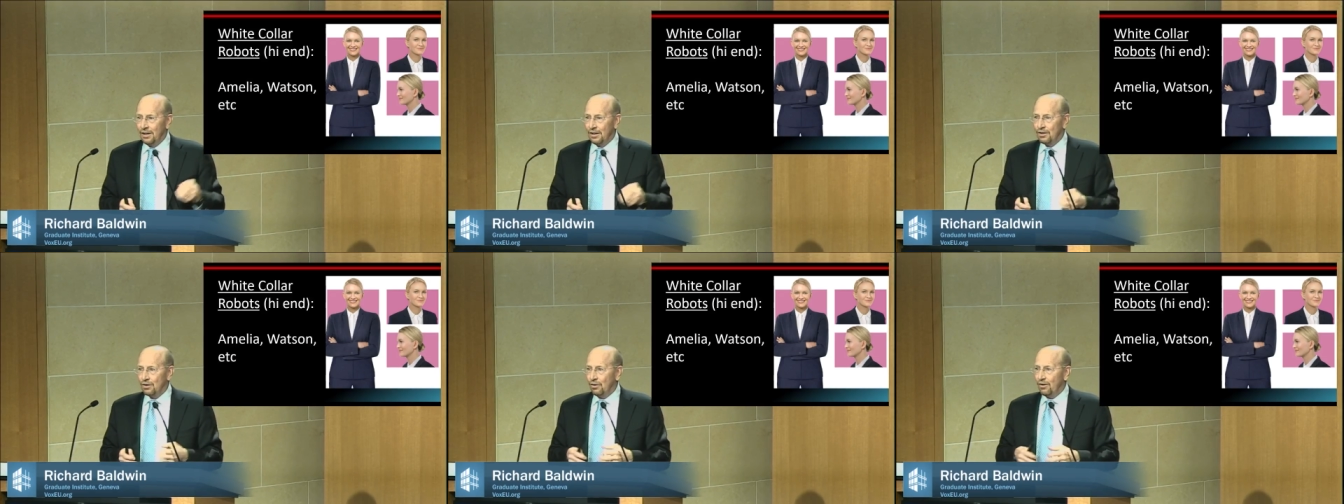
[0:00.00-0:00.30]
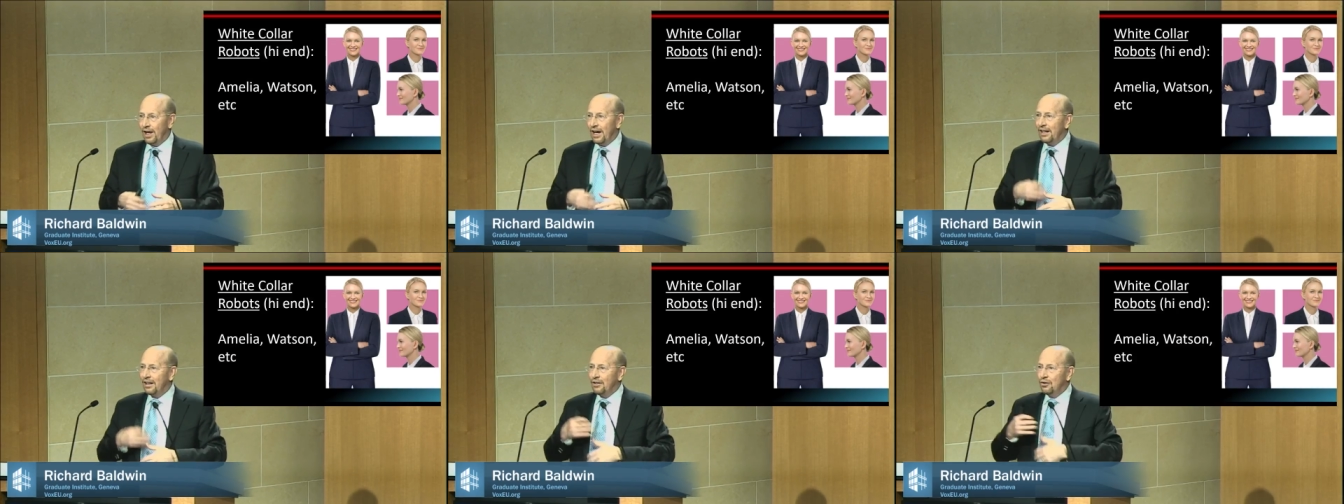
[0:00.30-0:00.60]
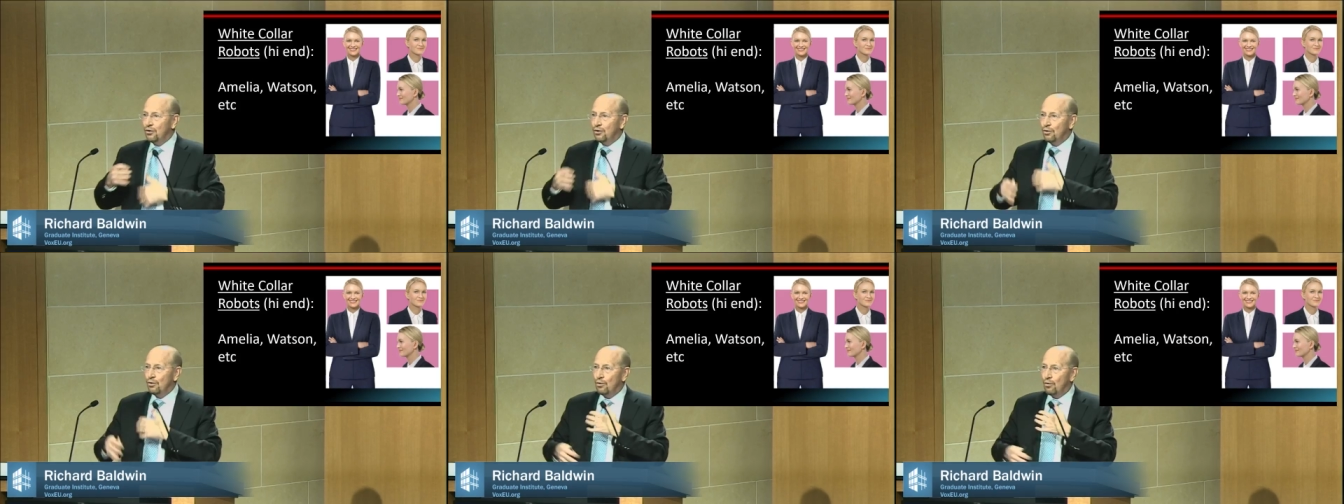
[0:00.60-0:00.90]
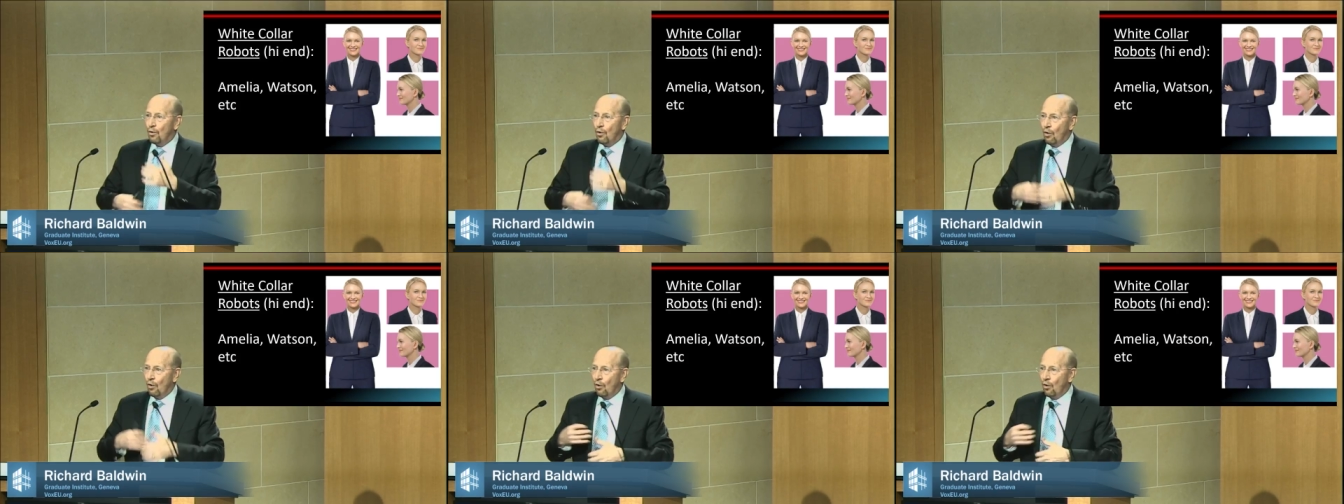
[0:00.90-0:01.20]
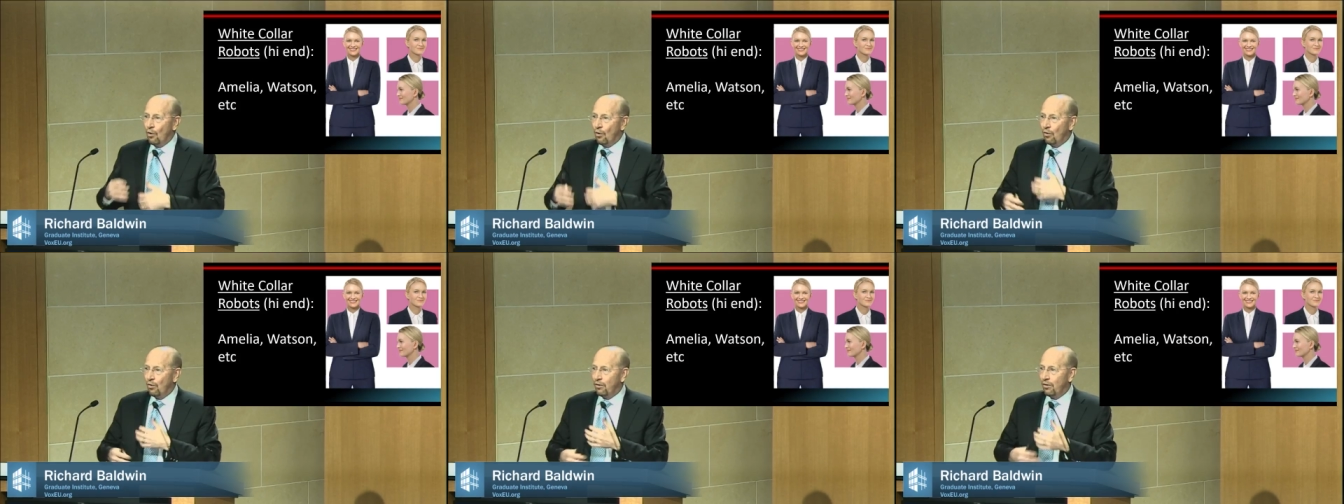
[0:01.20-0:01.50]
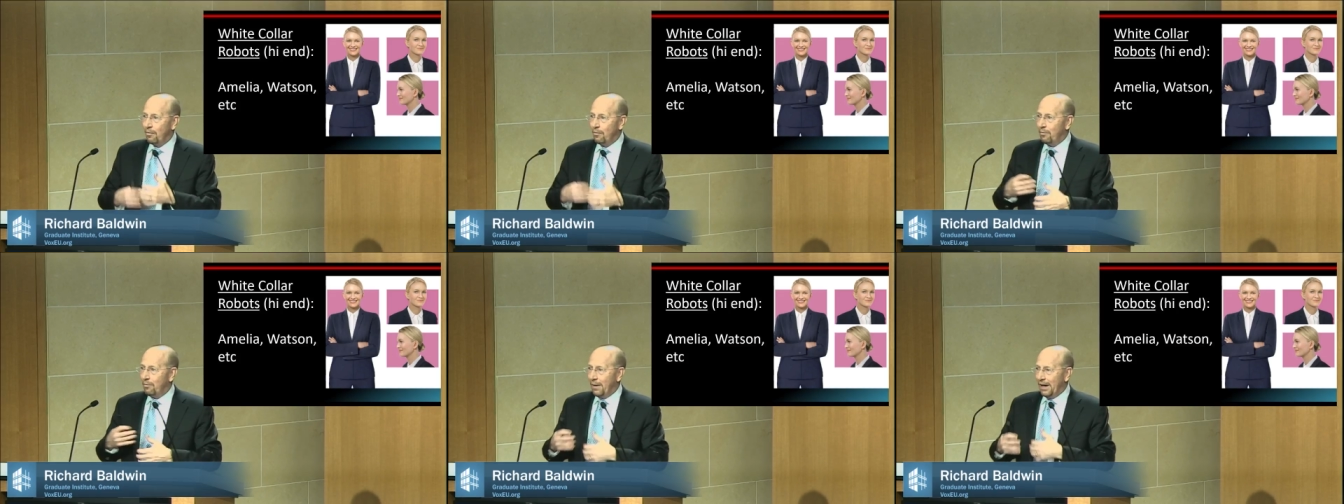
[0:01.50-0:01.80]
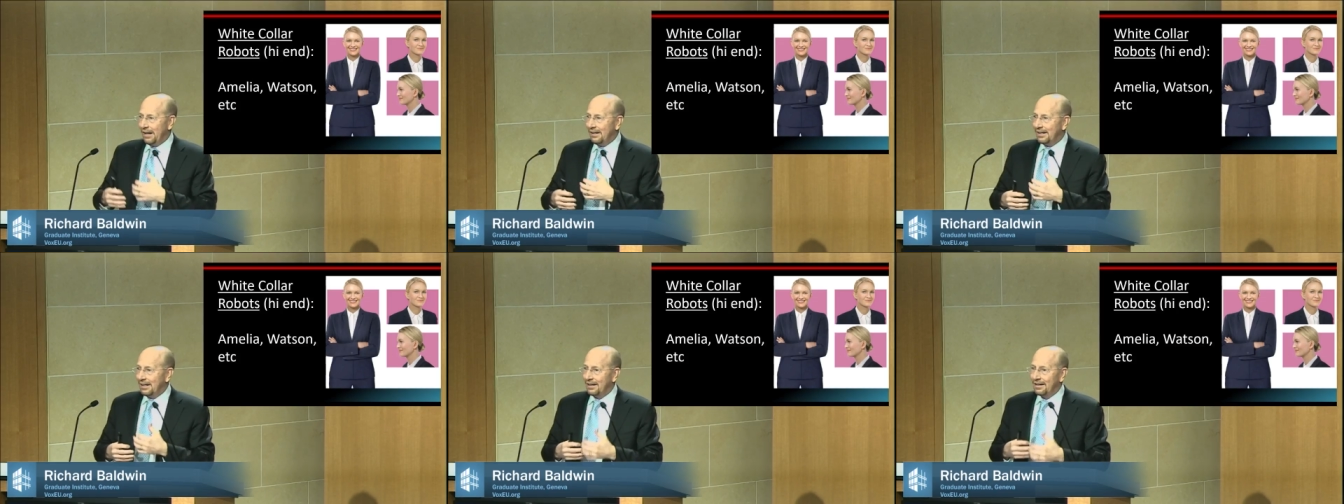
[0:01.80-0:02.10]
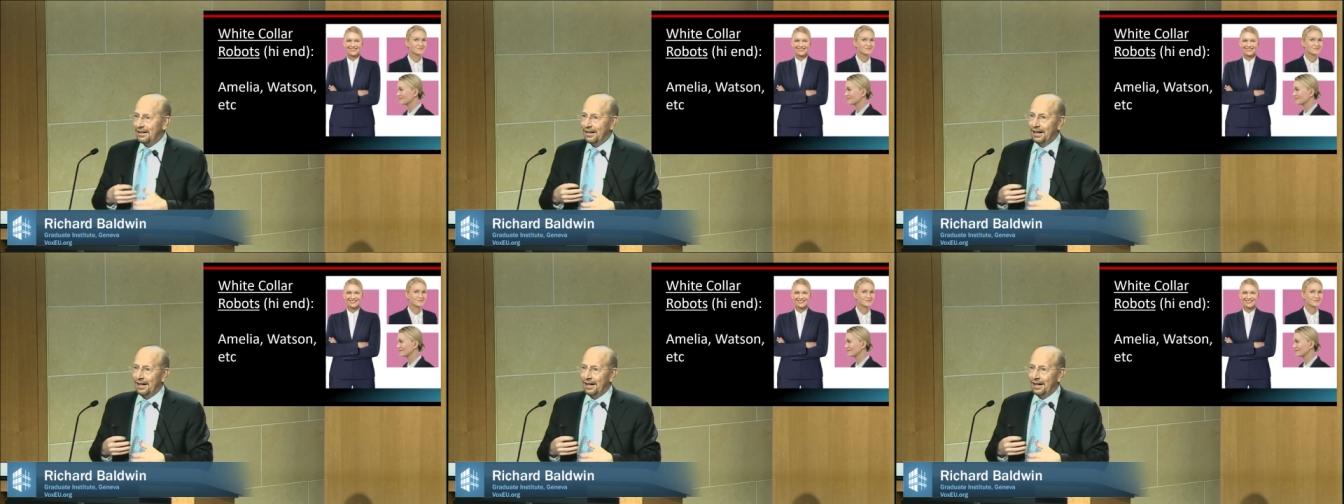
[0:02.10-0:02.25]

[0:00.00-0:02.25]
So they can do all the basic